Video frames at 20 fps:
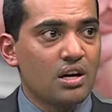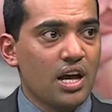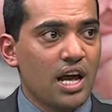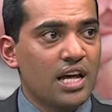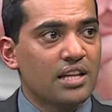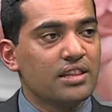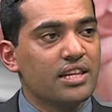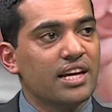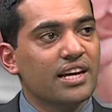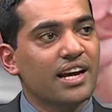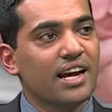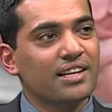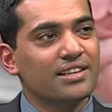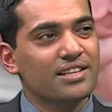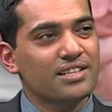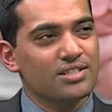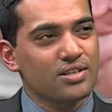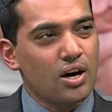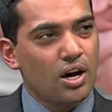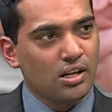And they get
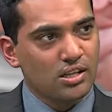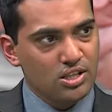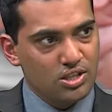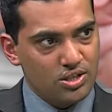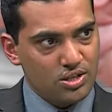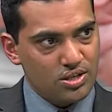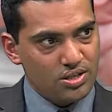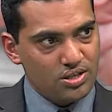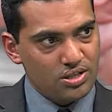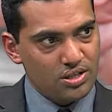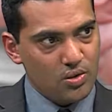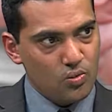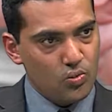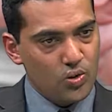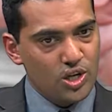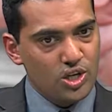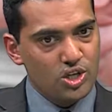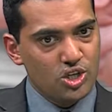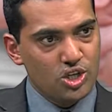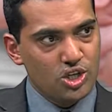these ulcers,
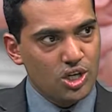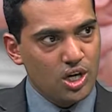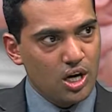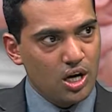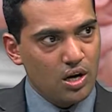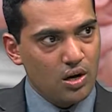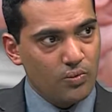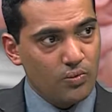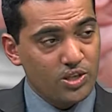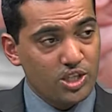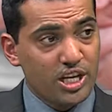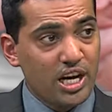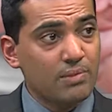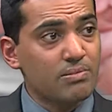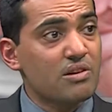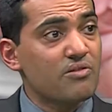which can be